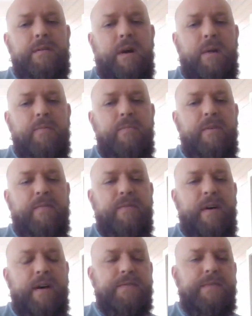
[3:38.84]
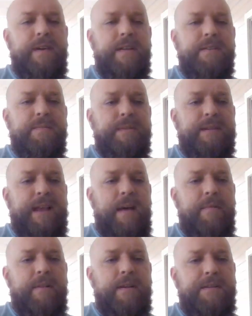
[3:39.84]
carbamyl phosphate is
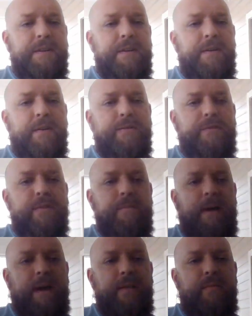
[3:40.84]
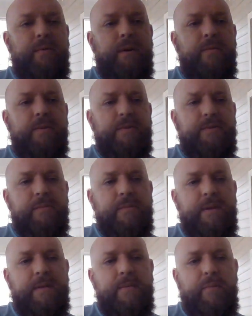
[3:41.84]
metabolized in an alternate pathway, which would
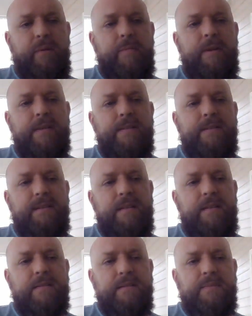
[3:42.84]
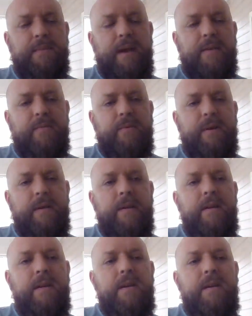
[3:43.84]
be the pyrimidine synthesis pathway.
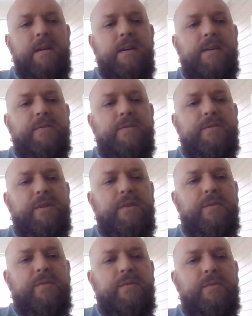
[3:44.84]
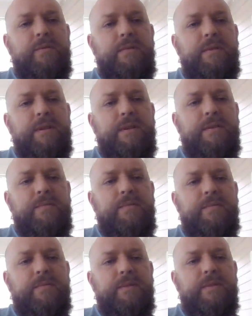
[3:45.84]
And so it
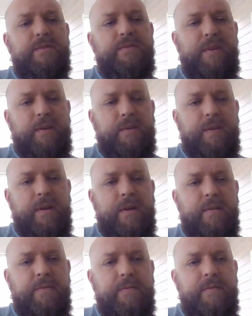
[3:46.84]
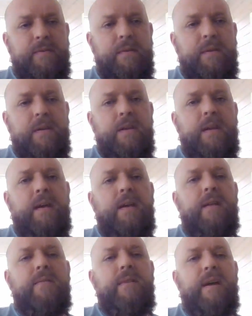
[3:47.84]
is funneled off,
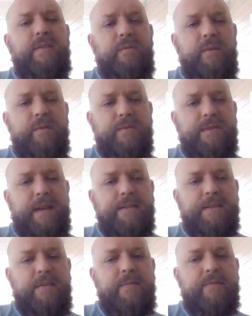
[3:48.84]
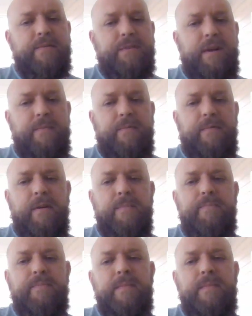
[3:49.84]
and that's where those acid levels come from.